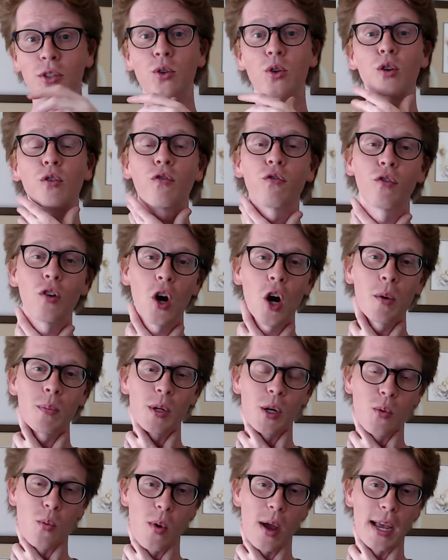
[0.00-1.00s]
or farmed
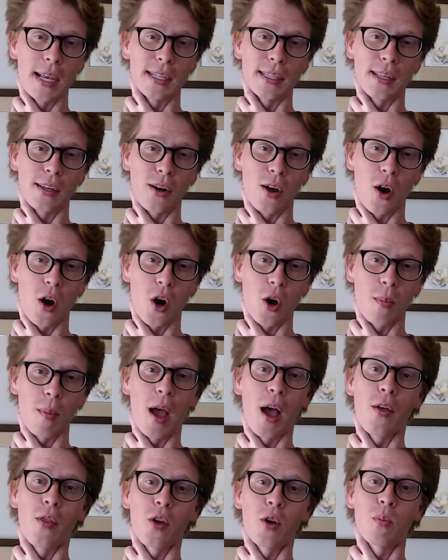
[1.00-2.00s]
in ways that harm
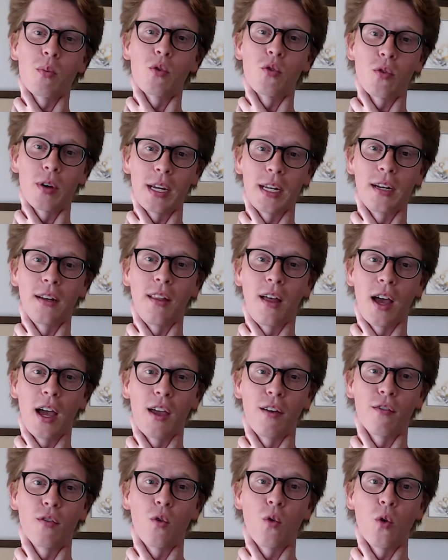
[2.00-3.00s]
other marine
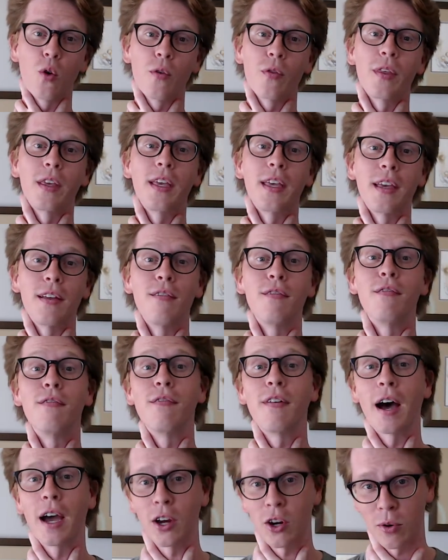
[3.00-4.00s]
life or the
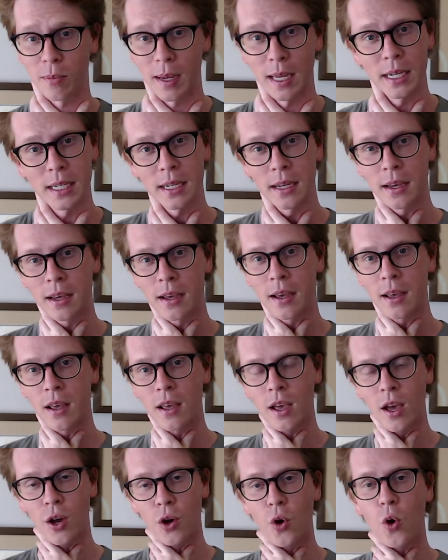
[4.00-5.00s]
environment.
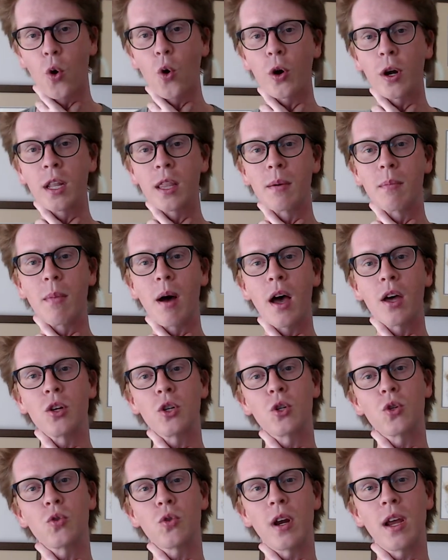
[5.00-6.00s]
According to the
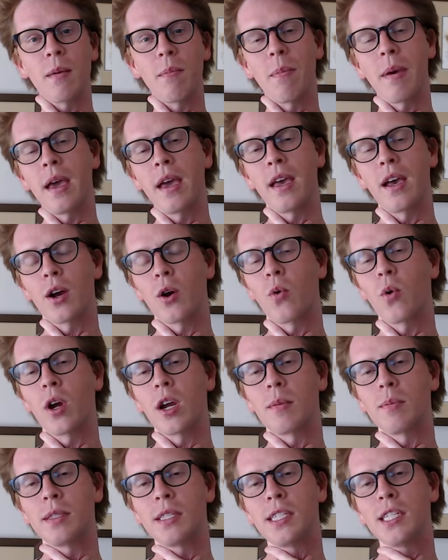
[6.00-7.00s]
Monterey Bay
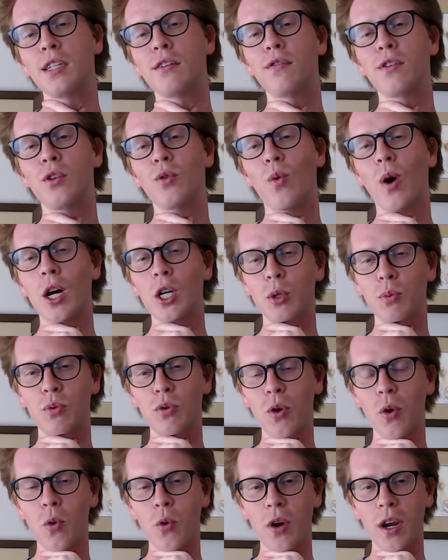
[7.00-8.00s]
Aquarium Seafood Watch
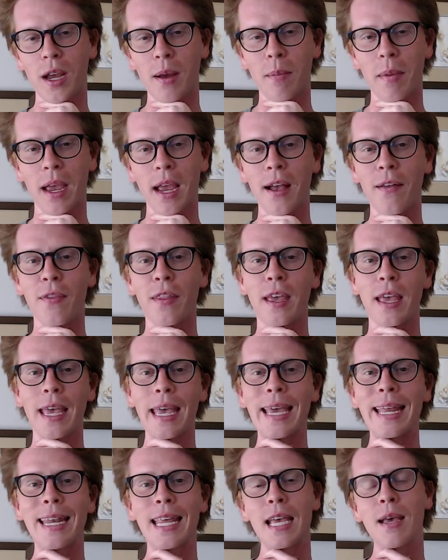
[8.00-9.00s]
program and the
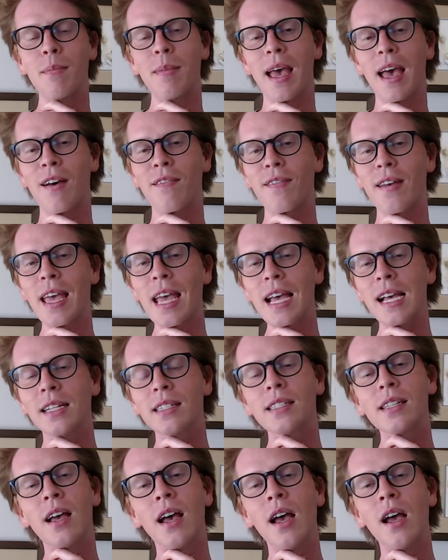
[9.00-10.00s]

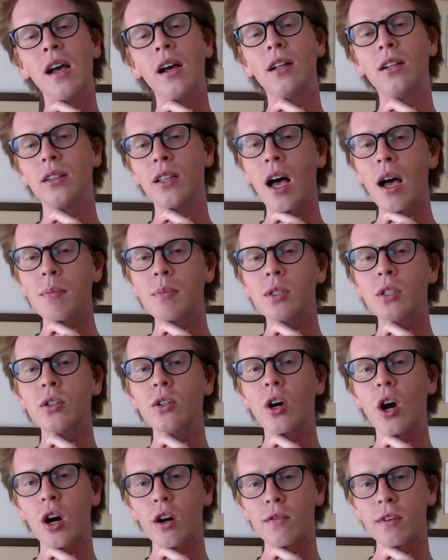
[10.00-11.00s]
NMFS,
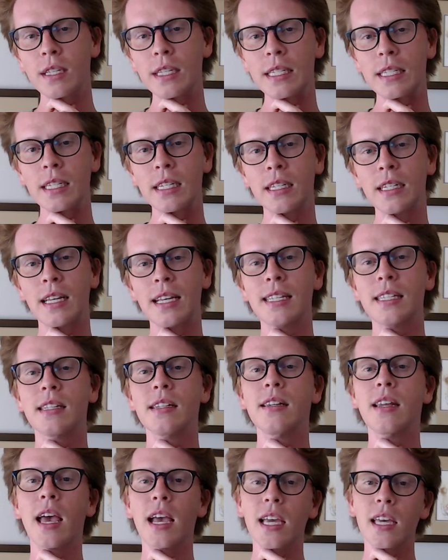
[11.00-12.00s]
lobster harvesting is
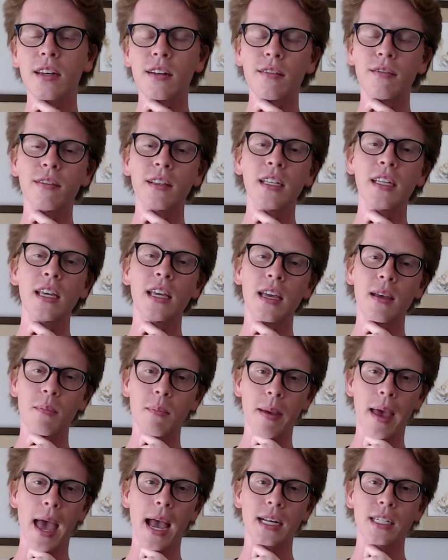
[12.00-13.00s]
negatively
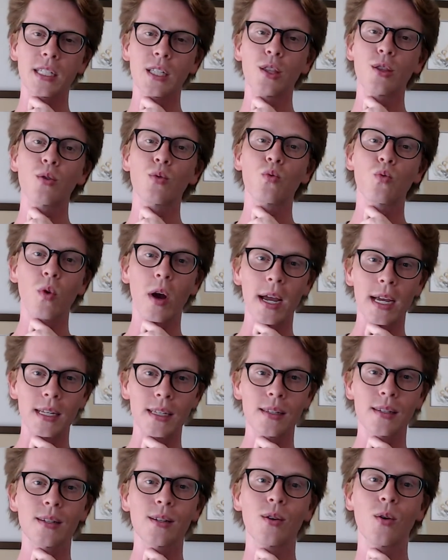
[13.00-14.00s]
impacting the
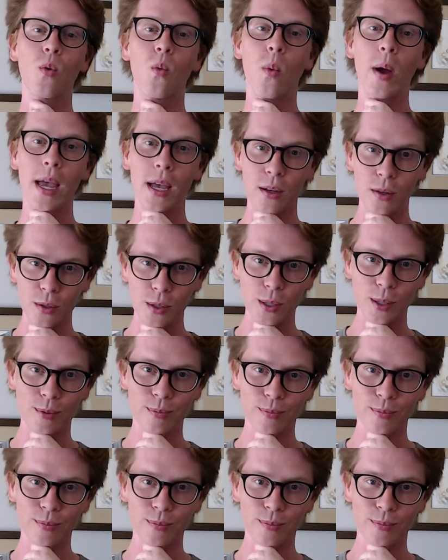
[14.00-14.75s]
right whales.